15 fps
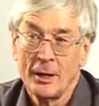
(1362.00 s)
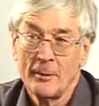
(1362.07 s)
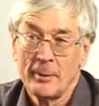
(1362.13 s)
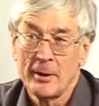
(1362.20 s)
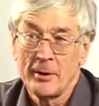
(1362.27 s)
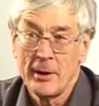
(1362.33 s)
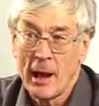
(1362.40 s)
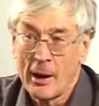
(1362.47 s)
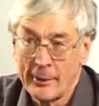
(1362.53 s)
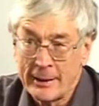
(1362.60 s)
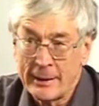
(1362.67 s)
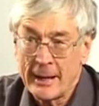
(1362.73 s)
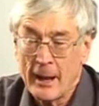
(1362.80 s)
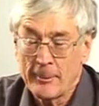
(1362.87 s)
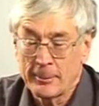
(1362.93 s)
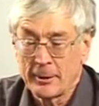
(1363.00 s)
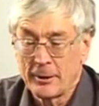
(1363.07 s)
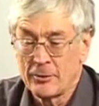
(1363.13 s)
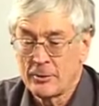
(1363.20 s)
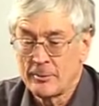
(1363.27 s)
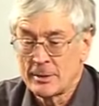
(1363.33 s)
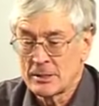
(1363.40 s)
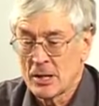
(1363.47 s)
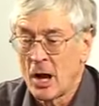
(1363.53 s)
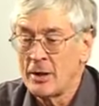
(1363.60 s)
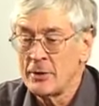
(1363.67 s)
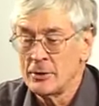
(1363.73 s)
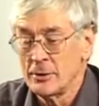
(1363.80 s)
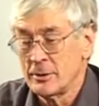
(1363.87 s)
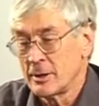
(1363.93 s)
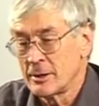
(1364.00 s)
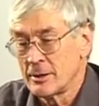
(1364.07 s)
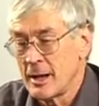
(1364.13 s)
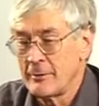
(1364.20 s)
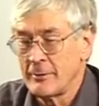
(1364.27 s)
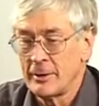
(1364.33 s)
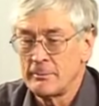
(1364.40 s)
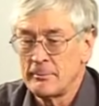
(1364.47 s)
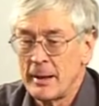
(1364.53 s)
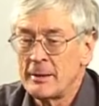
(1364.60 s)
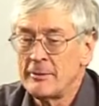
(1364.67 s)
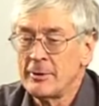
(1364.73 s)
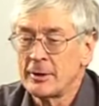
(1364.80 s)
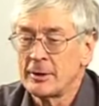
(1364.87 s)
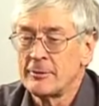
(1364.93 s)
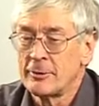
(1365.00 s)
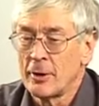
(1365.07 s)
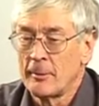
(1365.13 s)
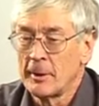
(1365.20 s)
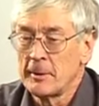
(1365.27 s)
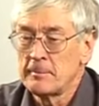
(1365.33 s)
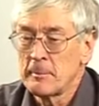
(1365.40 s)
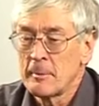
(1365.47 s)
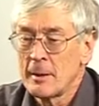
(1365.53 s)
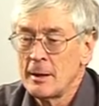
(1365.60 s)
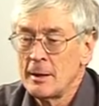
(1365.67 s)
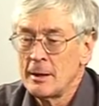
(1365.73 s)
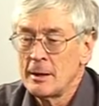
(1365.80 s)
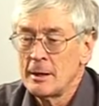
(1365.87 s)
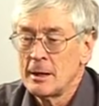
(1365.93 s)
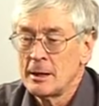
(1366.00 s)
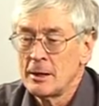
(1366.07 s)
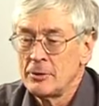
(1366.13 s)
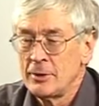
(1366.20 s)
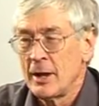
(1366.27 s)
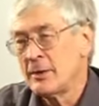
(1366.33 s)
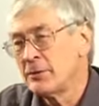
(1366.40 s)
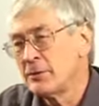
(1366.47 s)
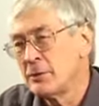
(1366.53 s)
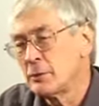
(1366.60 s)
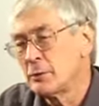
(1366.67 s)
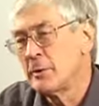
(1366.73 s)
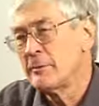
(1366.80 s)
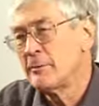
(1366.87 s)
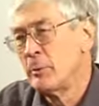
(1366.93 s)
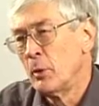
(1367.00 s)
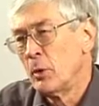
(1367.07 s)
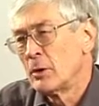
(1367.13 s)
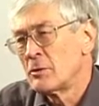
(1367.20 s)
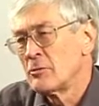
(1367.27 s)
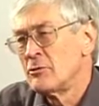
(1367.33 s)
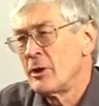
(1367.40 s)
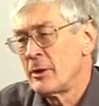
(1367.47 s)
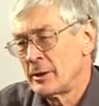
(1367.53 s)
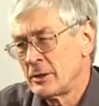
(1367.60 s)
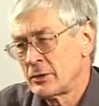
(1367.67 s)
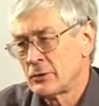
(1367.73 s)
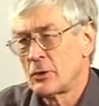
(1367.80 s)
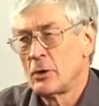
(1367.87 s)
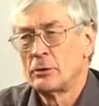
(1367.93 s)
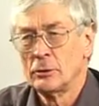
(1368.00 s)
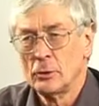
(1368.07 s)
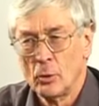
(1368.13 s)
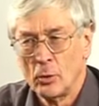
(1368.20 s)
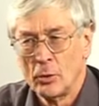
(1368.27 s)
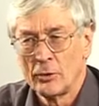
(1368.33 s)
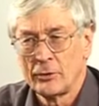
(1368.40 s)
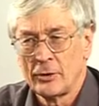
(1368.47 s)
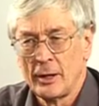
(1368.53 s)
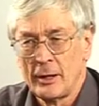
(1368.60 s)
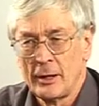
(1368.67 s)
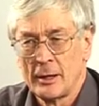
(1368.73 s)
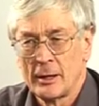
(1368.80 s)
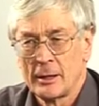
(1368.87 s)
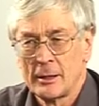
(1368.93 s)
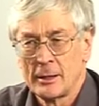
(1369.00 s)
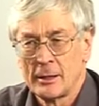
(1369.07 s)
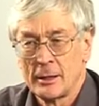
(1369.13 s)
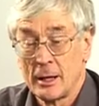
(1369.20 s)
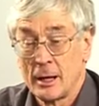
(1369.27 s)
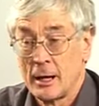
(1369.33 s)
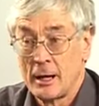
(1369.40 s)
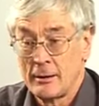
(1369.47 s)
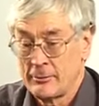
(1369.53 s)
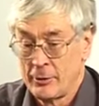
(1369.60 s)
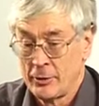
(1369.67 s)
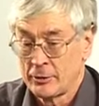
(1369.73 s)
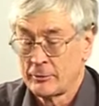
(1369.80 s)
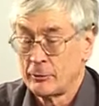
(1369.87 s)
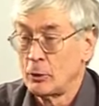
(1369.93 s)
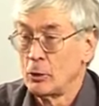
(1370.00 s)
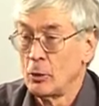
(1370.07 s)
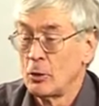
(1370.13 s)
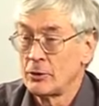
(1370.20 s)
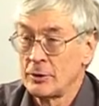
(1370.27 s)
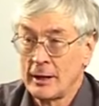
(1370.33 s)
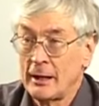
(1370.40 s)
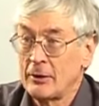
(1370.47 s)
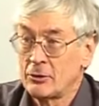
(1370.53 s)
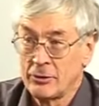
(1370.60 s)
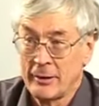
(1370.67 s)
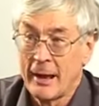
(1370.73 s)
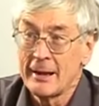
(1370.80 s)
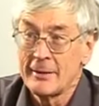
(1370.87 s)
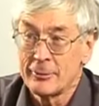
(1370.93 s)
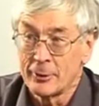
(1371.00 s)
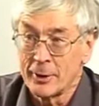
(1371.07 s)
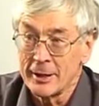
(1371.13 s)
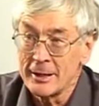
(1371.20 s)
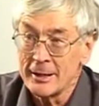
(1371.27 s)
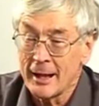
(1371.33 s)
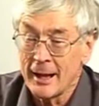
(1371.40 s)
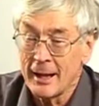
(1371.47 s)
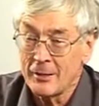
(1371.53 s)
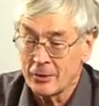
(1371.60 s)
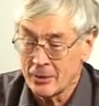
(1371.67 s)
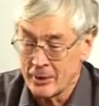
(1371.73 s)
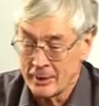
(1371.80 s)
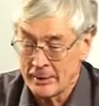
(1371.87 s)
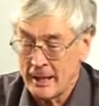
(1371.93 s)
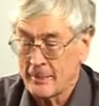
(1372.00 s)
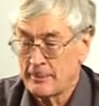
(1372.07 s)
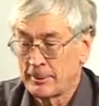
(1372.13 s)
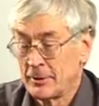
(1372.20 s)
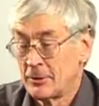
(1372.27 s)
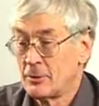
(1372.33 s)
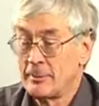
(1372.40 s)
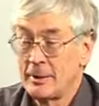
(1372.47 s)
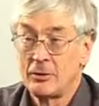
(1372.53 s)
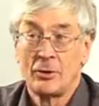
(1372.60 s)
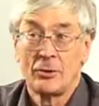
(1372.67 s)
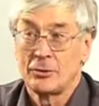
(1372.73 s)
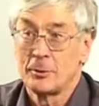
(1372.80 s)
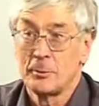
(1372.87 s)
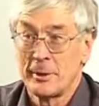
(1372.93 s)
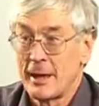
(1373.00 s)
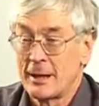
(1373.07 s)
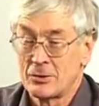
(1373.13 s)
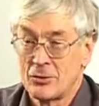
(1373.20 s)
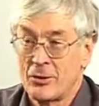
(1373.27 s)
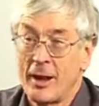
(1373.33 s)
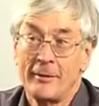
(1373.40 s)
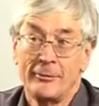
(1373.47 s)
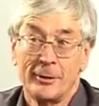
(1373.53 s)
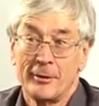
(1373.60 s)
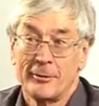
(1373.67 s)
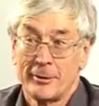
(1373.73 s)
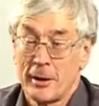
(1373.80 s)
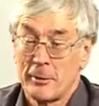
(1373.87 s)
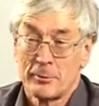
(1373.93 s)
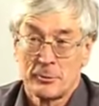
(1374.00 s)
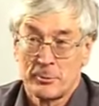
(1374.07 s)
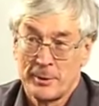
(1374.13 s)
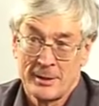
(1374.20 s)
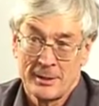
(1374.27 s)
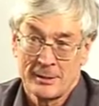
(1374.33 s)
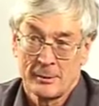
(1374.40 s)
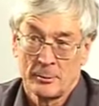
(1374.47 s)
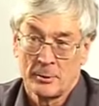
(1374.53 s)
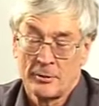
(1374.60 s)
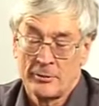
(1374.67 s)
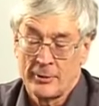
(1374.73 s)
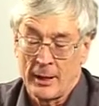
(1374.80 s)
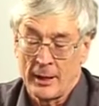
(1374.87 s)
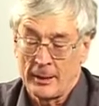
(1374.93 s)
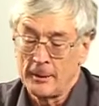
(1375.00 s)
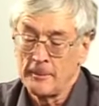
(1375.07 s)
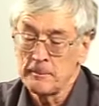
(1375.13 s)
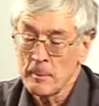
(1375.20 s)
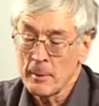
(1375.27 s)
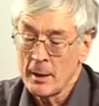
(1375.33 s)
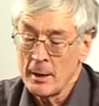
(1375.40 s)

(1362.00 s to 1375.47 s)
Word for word: But knowing capitalism as I do and having benefited from it, just as we've brought very strong laws in, uh, first of all, laws against slavery, and capitalism existed without slavery, even though it was predicted it would fail.